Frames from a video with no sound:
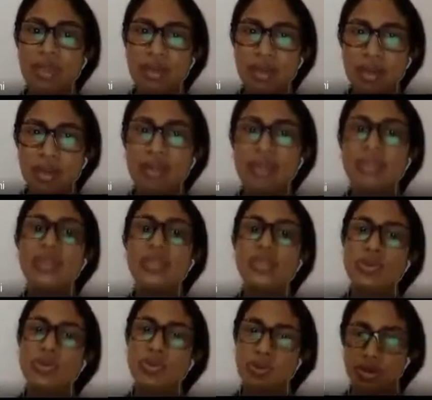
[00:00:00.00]
right?
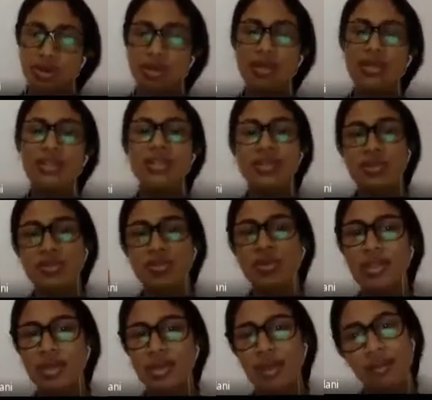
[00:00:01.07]
So here the story
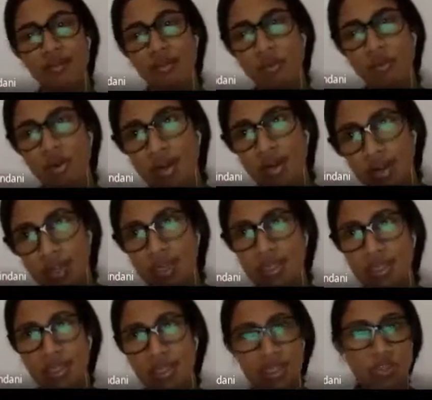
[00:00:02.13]
that I've already
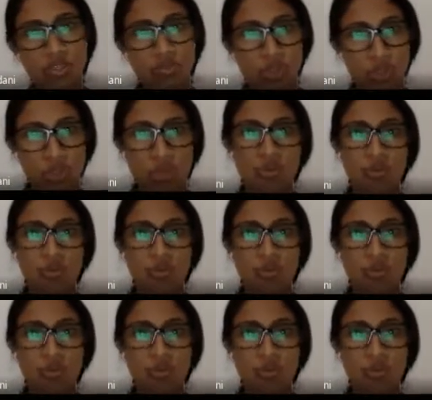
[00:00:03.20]
discussed with you.